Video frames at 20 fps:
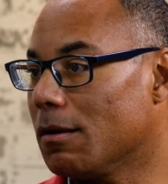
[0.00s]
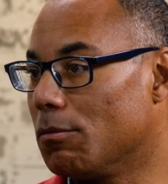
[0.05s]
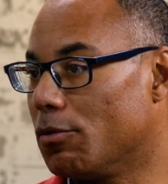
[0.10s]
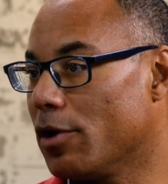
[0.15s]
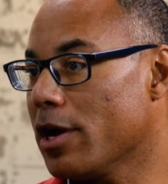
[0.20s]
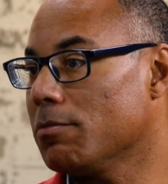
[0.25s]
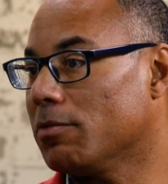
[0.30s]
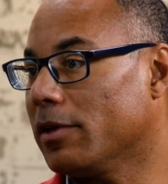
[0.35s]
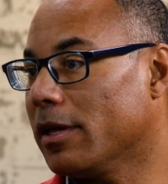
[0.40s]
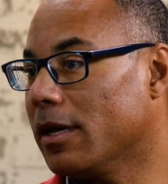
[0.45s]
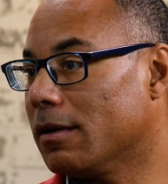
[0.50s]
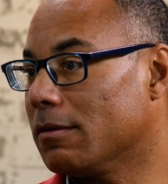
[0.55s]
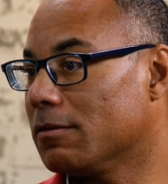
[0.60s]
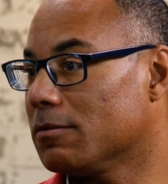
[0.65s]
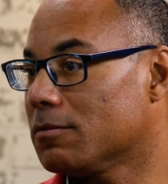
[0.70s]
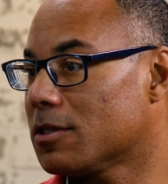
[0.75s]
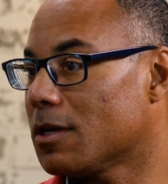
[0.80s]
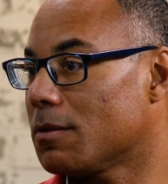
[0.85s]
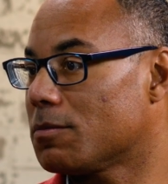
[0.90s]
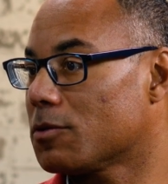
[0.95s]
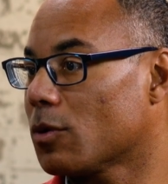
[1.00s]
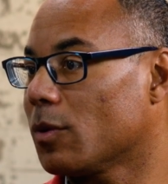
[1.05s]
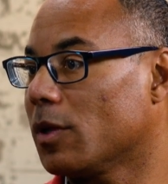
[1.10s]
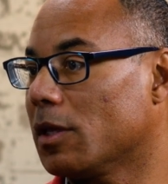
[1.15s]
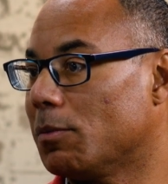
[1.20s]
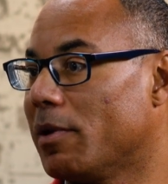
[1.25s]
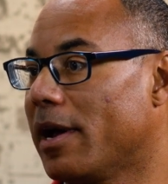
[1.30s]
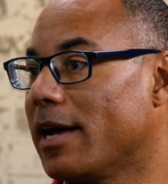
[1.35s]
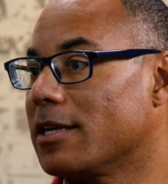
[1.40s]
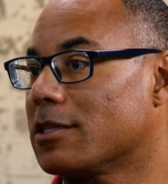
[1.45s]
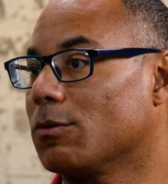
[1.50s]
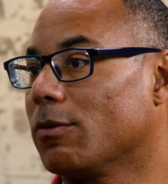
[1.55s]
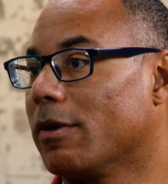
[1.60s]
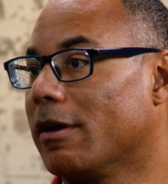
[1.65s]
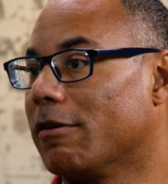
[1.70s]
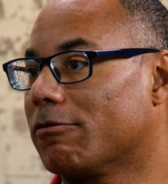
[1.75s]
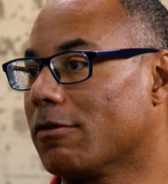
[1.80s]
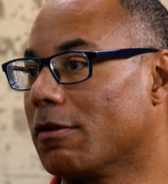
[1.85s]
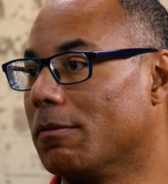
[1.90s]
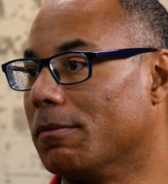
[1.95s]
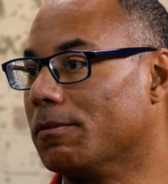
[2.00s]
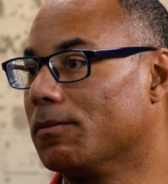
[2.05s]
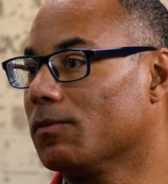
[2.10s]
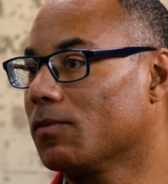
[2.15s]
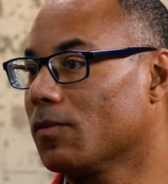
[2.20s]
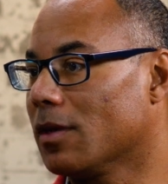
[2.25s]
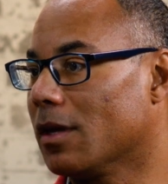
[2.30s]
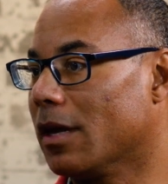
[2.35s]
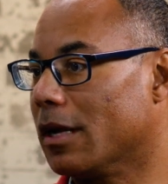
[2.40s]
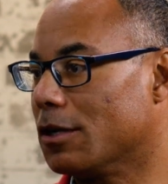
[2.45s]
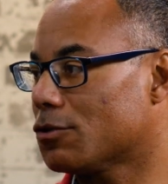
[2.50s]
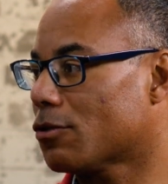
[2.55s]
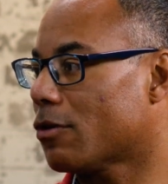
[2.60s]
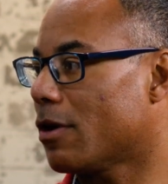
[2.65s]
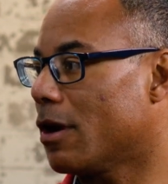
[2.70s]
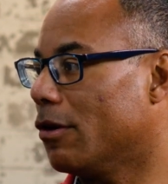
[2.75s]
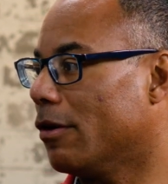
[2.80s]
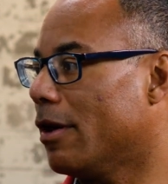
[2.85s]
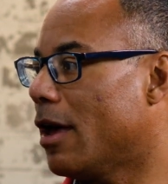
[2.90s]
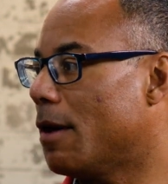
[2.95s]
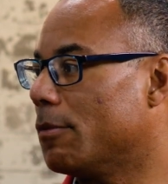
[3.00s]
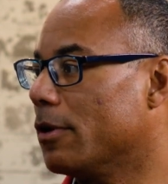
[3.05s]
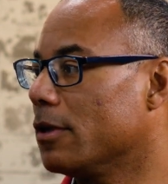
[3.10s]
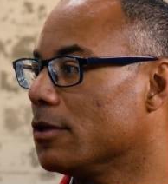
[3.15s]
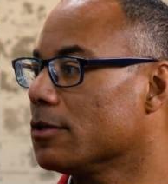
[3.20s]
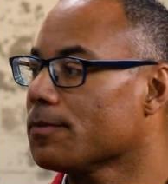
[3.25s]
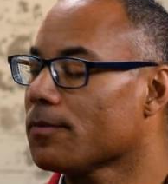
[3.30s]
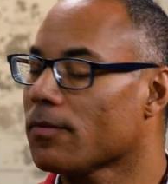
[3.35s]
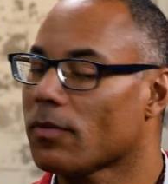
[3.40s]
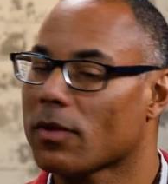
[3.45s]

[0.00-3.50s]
a brain bleed and subsequently passed away from an intracranial hemorrhage.